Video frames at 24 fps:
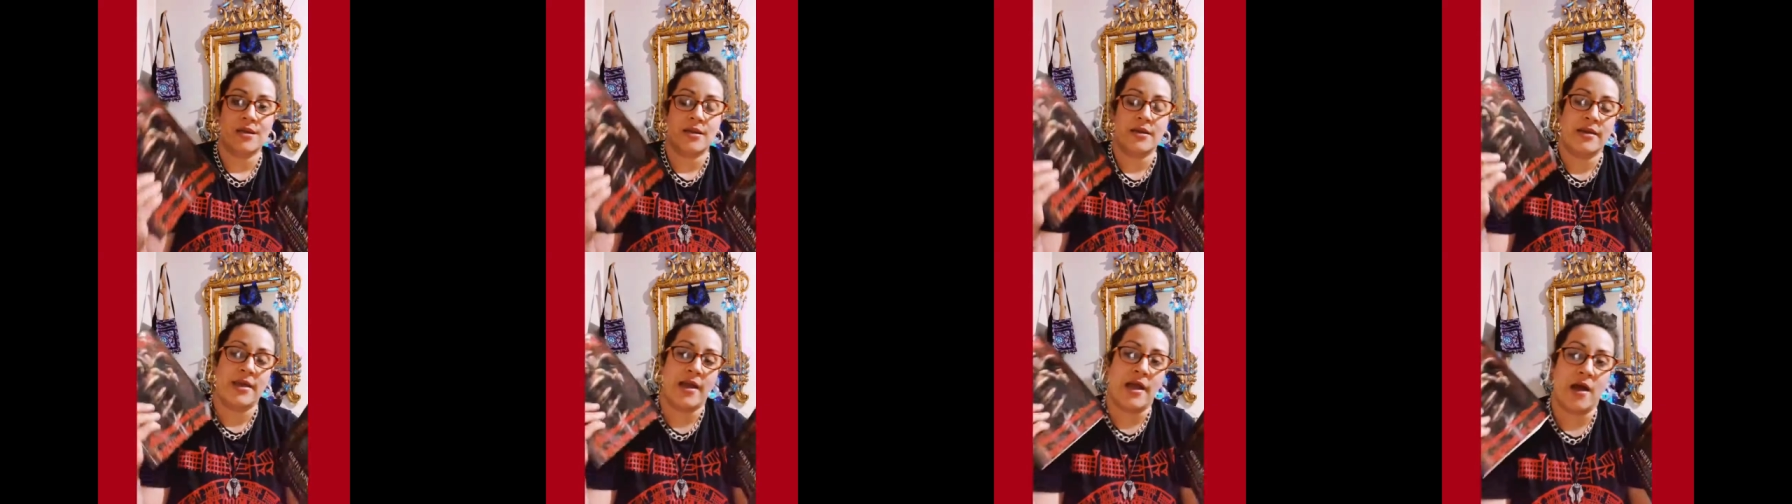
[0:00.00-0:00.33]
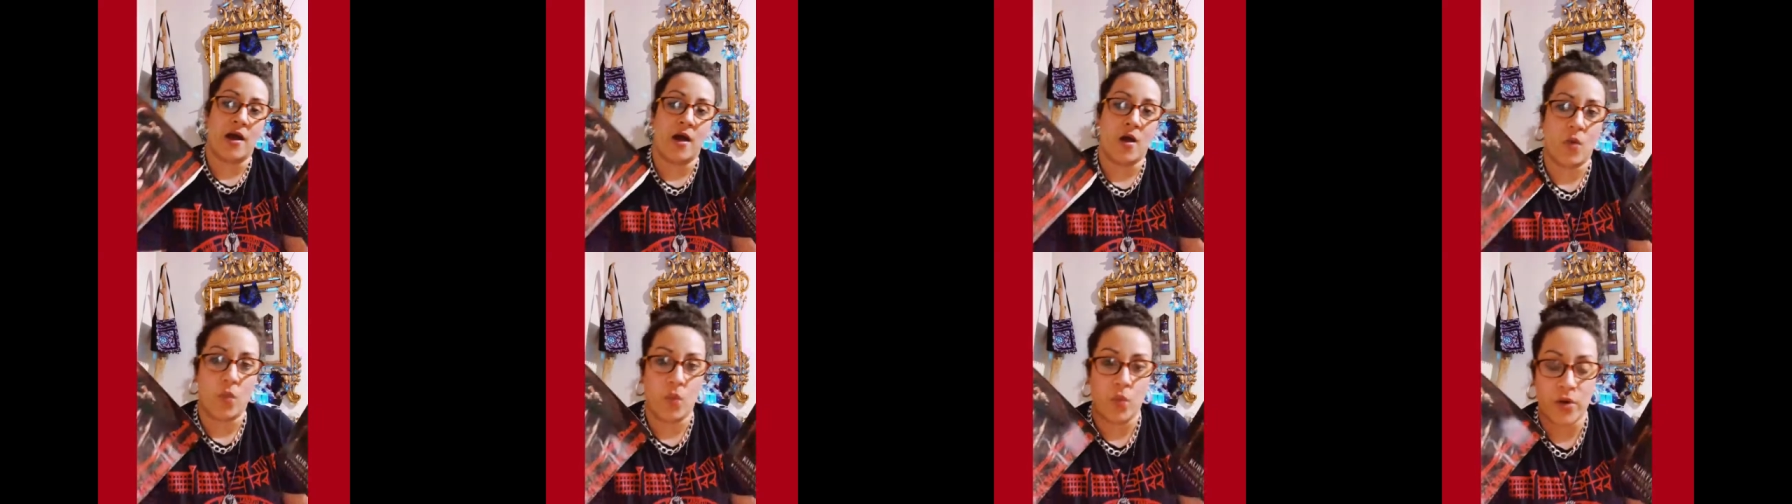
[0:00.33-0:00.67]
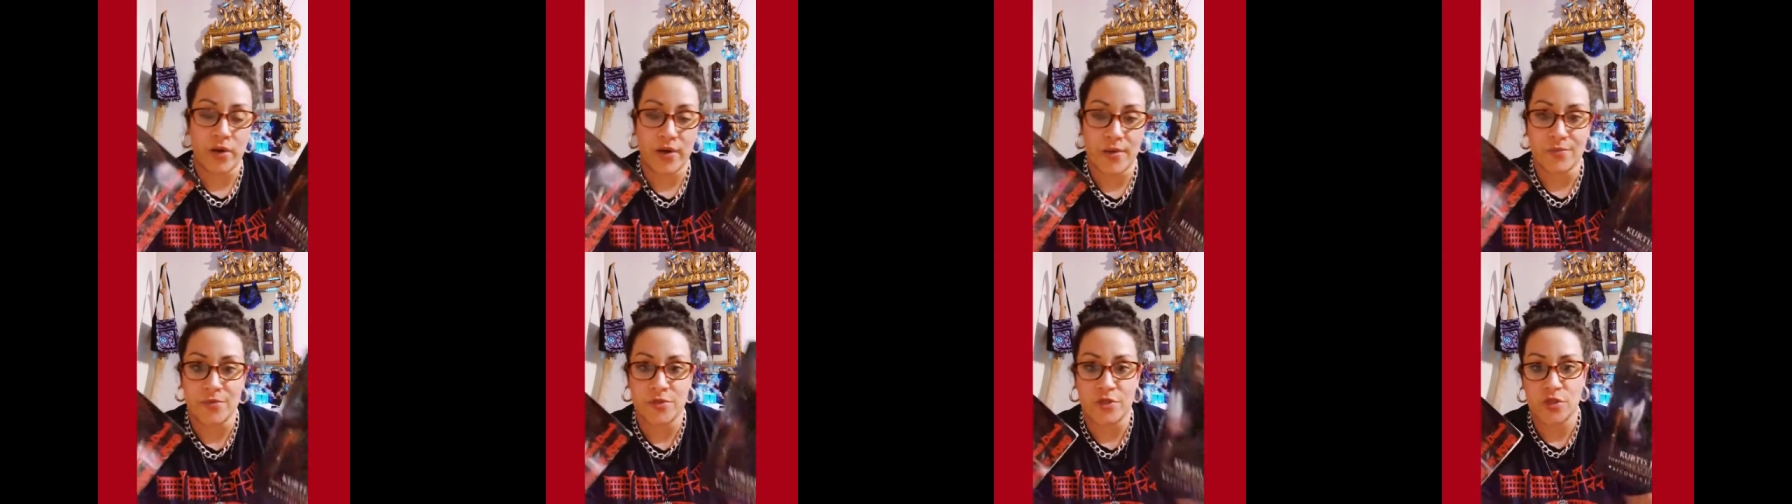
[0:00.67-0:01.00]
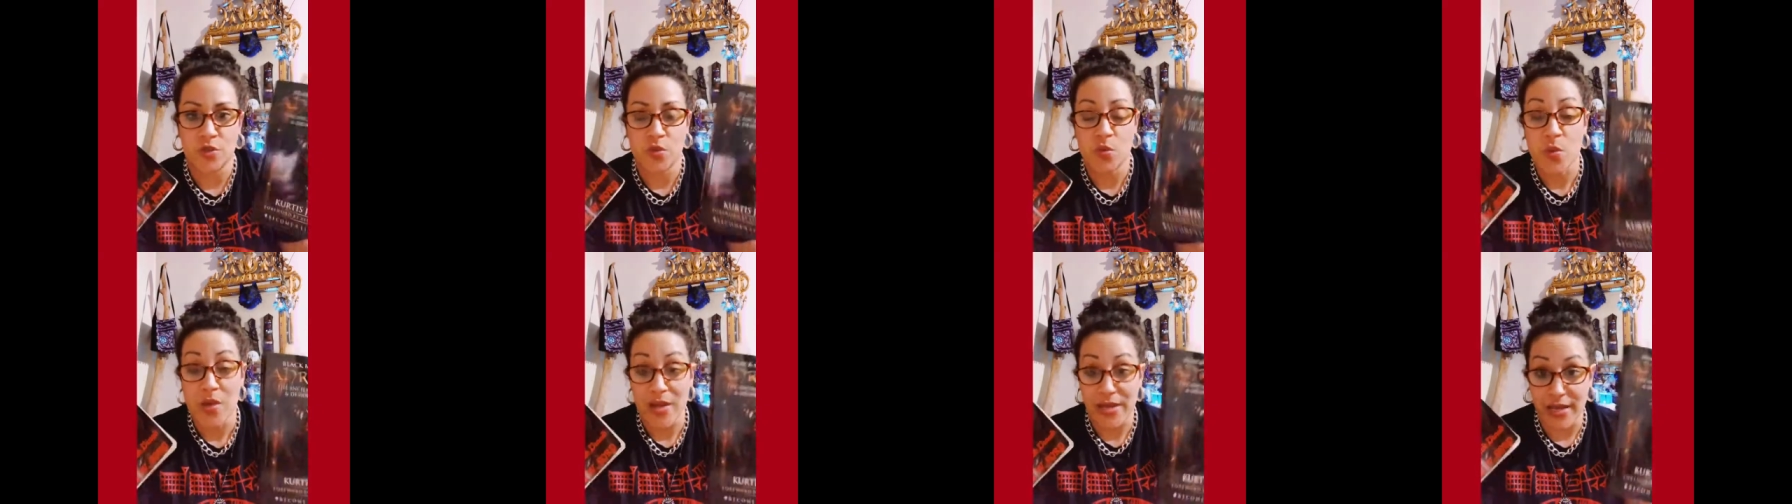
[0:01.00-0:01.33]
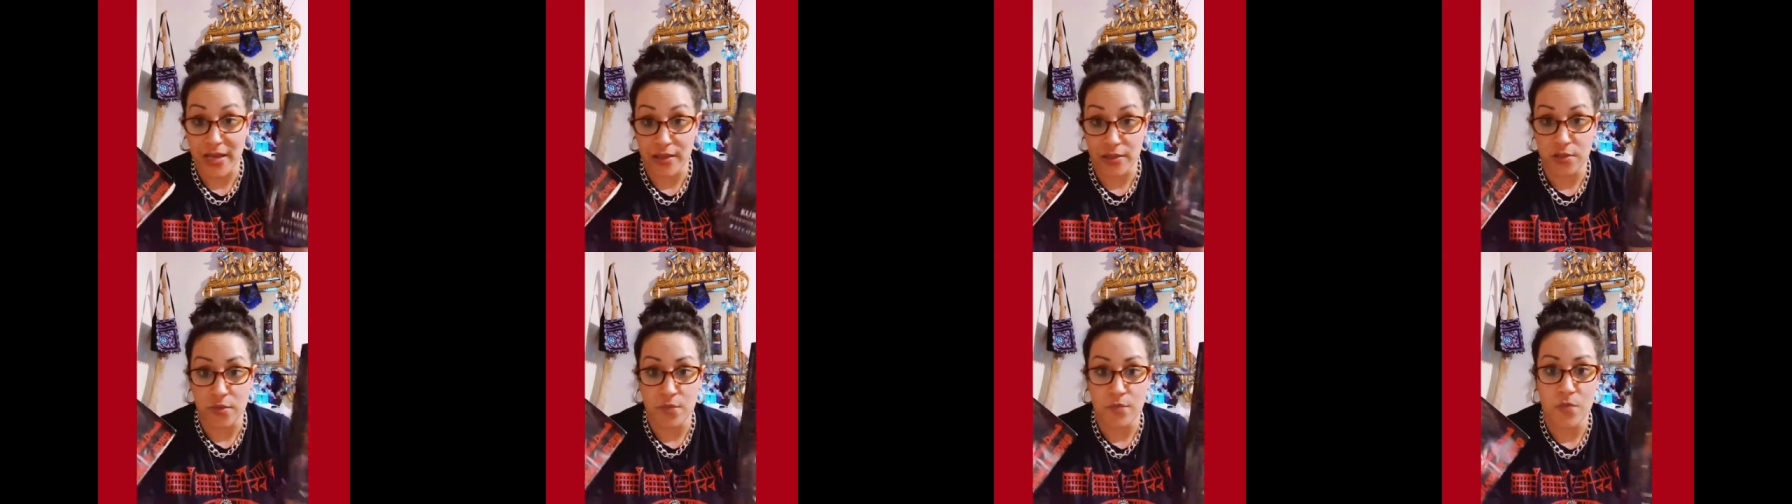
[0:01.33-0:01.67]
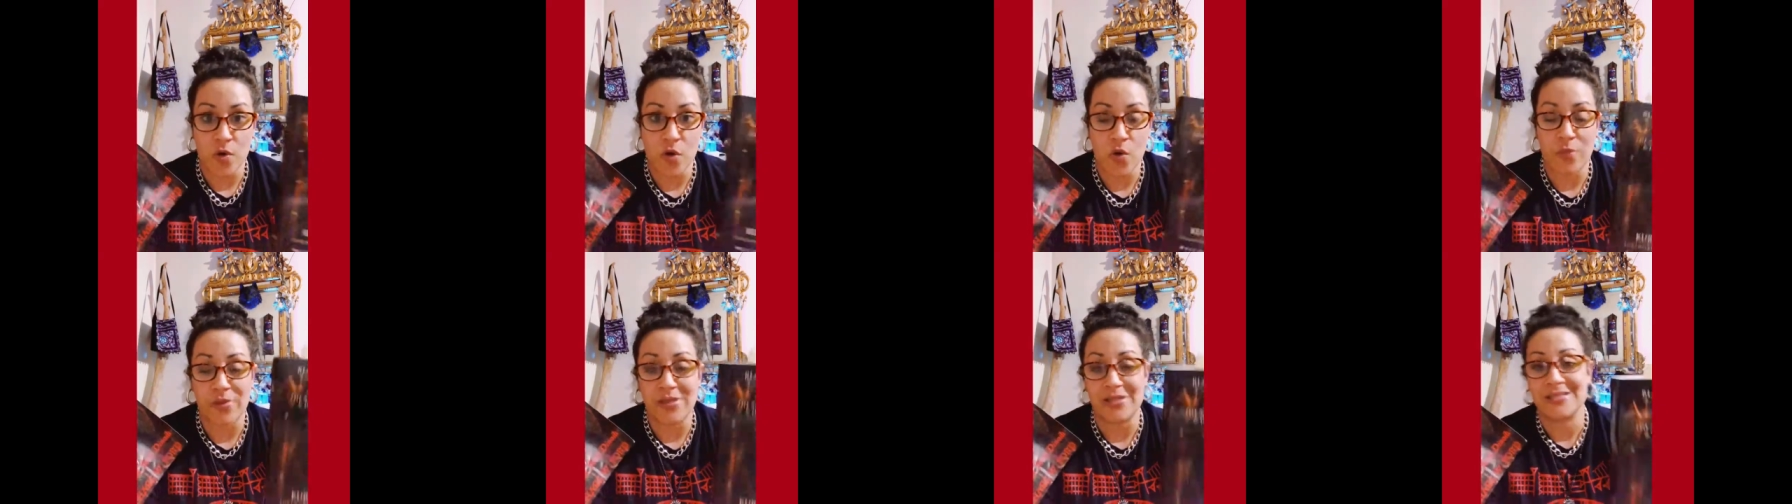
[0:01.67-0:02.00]
Now, what I'm doing at the
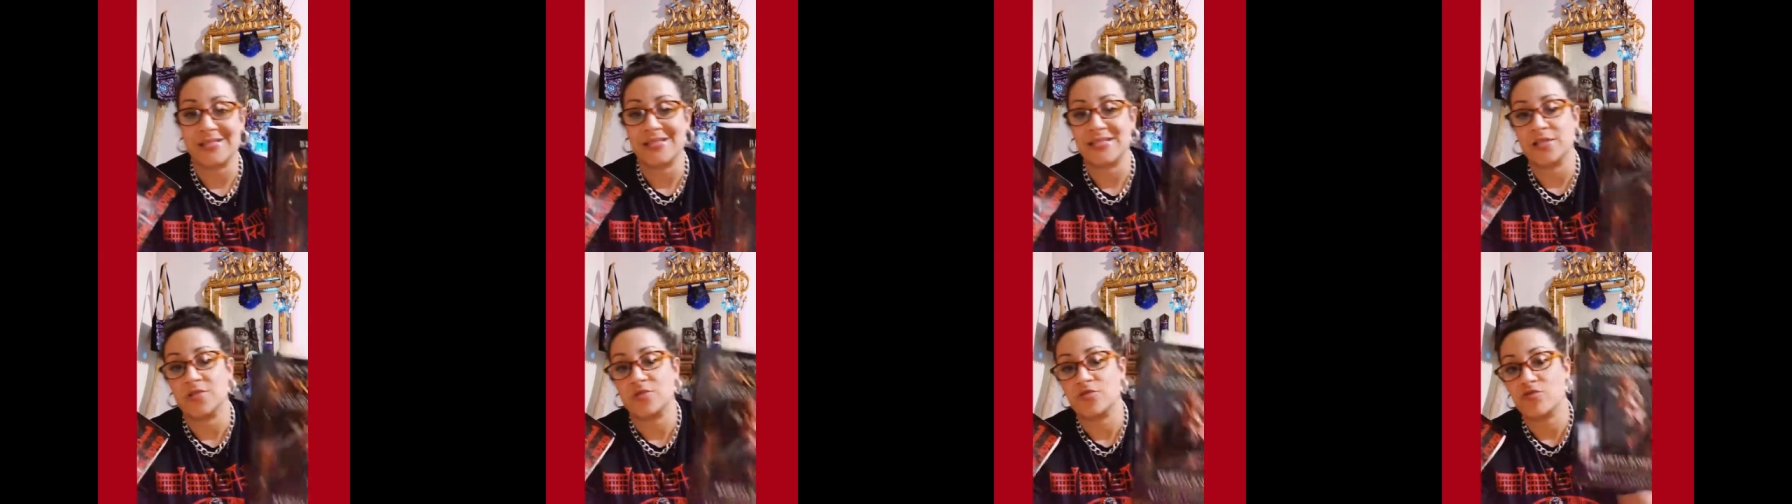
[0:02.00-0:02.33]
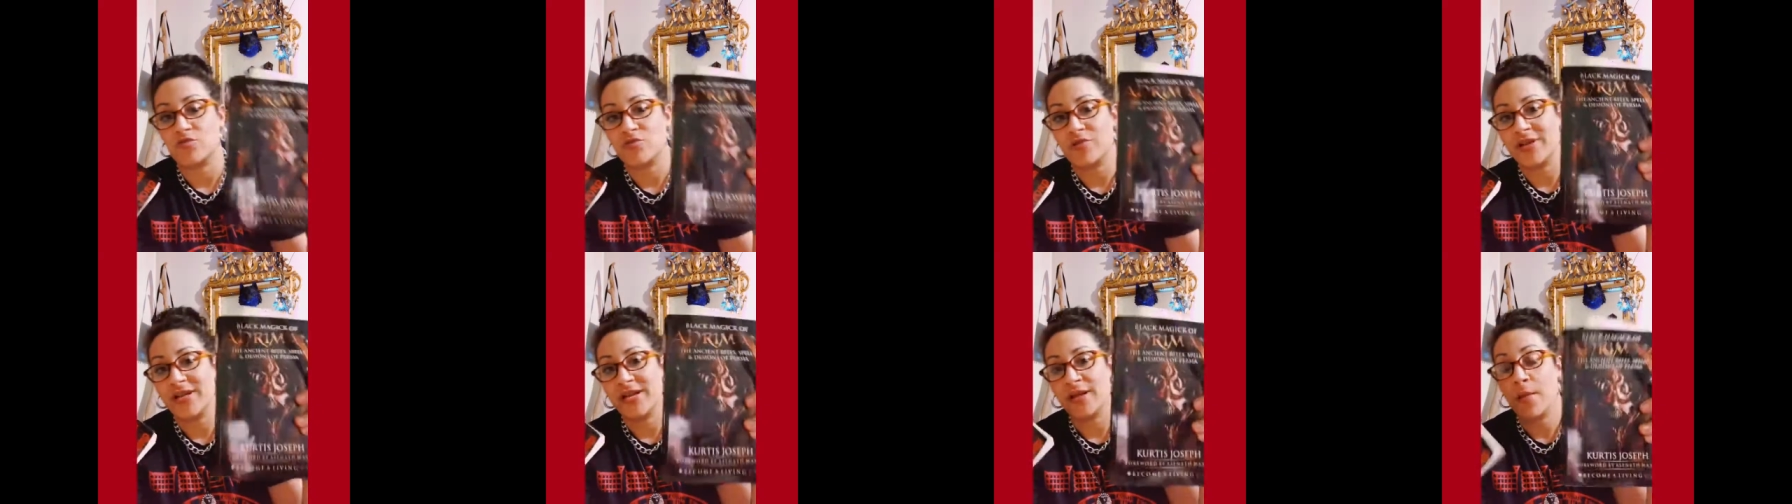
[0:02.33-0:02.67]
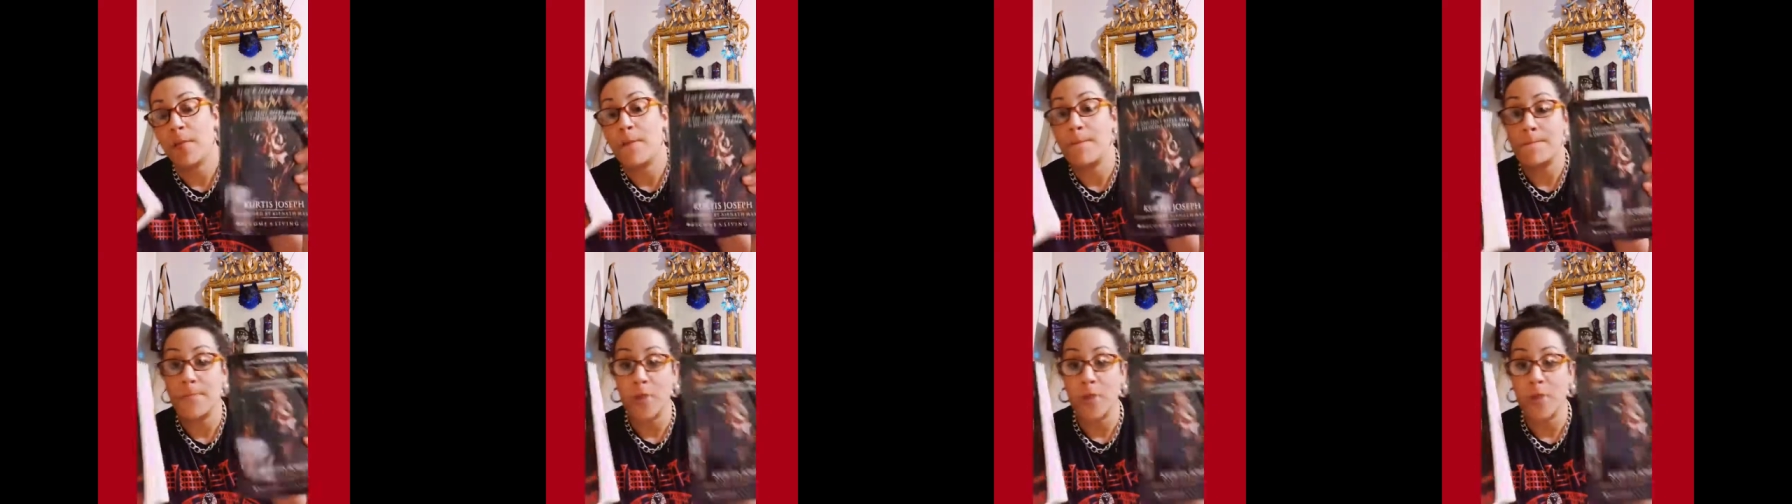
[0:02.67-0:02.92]
moment is reading